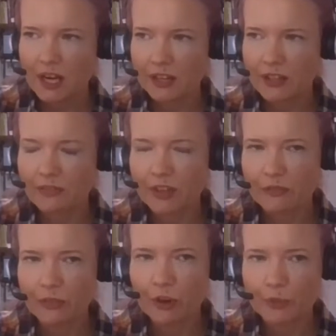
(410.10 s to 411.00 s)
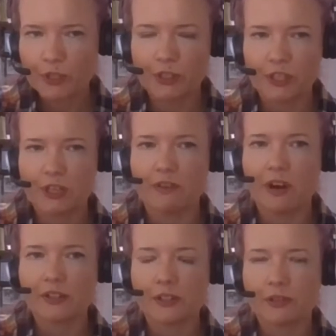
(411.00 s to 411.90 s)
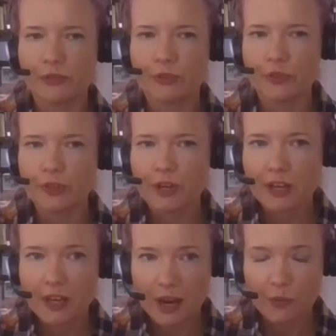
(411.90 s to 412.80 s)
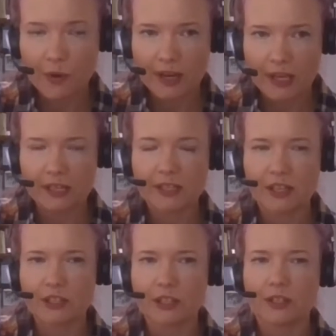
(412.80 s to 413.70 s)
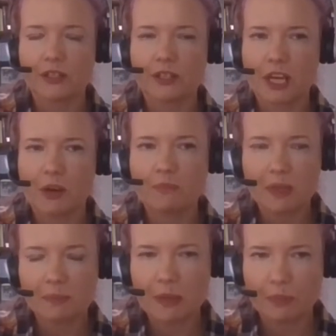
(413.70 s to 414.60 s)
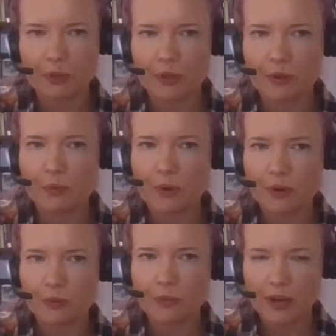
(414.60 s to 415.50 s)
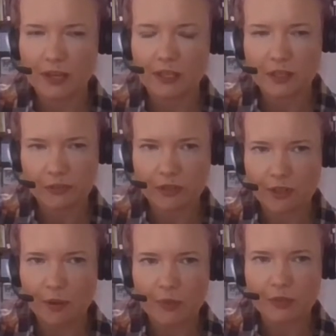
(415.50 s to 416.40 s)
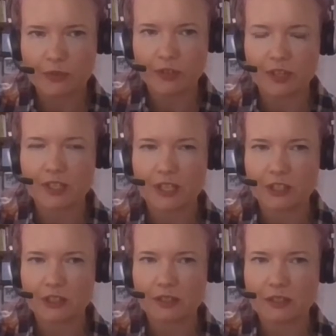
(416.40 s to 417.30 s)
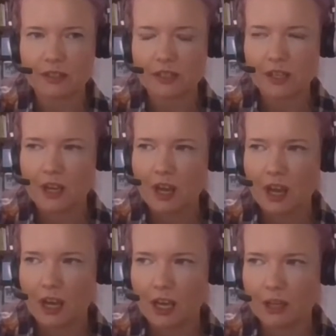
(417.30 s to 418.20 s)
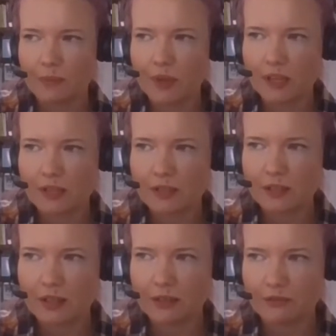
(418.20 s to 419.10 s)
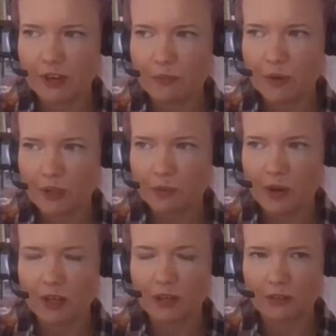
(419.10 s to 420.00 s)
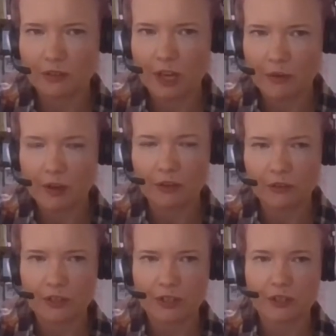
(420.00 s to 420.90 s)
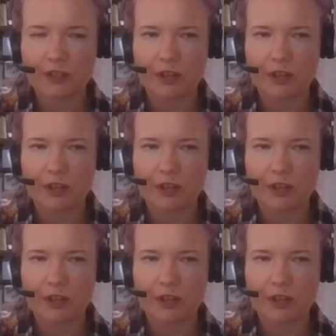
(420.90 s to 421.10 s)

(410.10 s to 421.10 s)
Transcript: And I think if, if the opportunity arises for networking sessions to go and meet people who, who work in different types of organizations, um, it's very worthwhile along going along to those